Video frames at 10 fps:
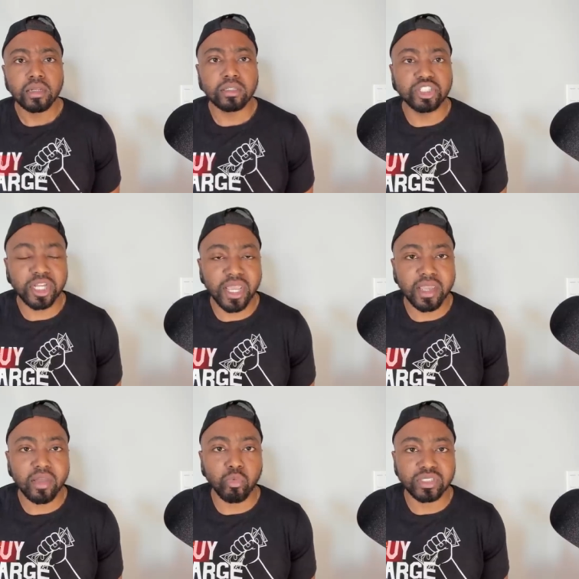
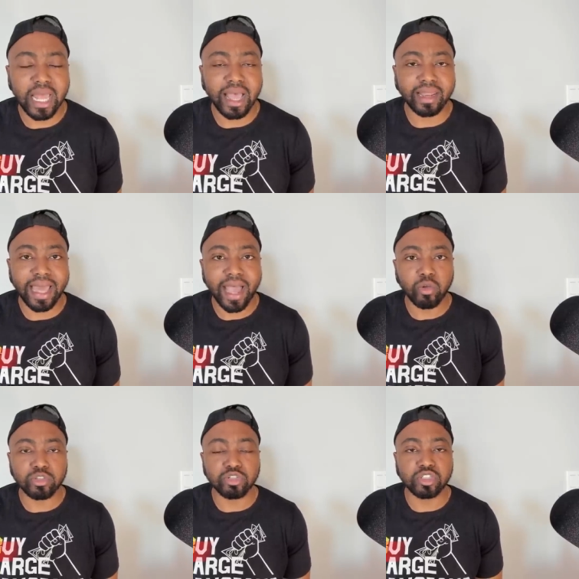she was not
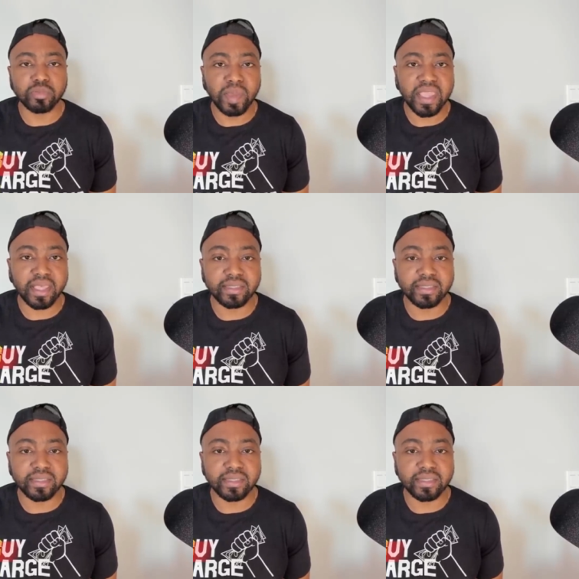allowed to speak